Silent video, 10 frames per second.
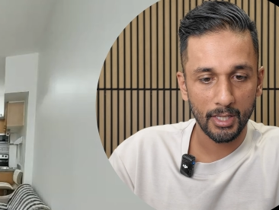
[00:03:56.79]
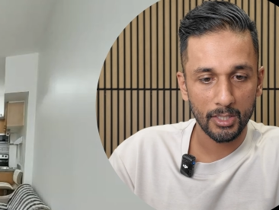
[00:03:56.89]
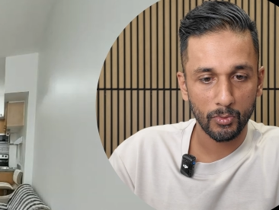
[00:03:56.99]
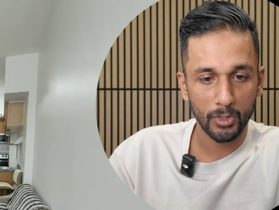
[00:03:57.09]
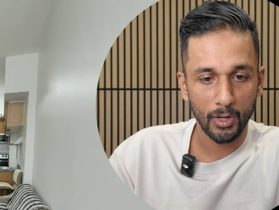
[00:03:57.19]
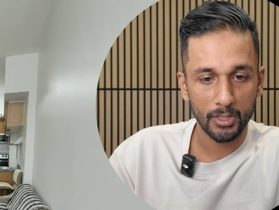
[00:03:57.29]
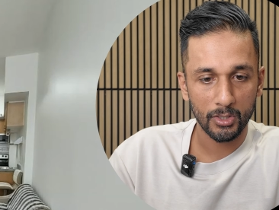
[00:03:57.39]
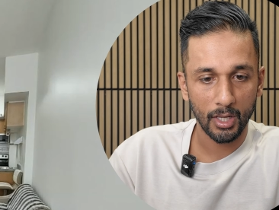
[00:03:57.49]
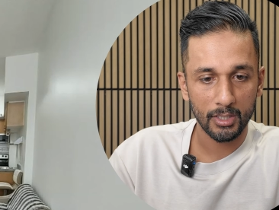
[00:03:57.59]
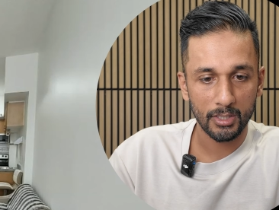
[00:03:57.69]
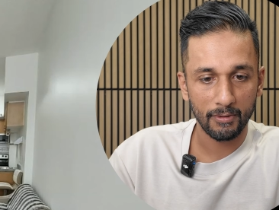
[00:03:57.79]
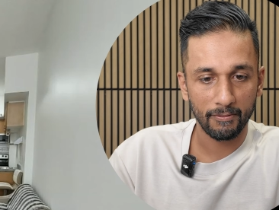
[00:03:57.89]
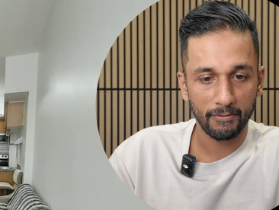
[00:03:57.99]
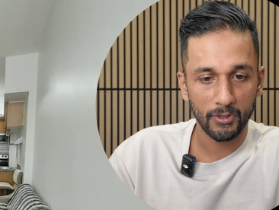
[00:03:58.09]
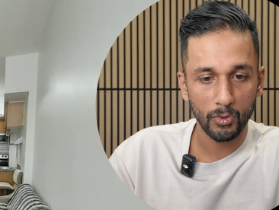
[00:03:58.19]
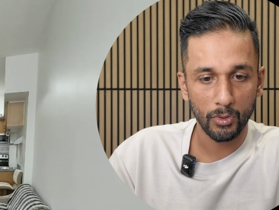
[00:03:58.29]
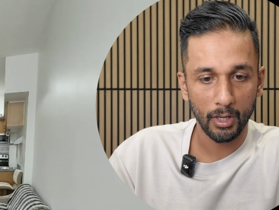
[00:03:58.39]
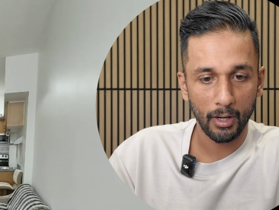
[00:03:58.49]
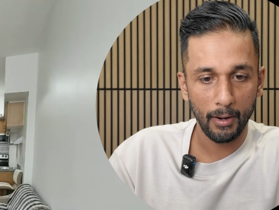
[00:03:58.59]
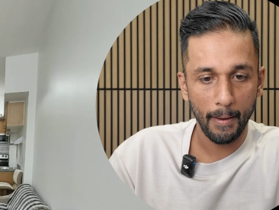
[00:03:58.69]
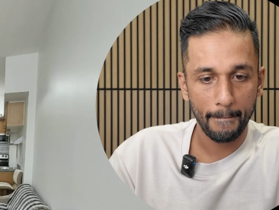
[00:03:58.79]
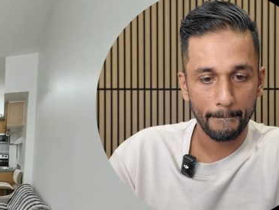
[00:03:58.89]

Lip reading: That's when you enter, that's the view there.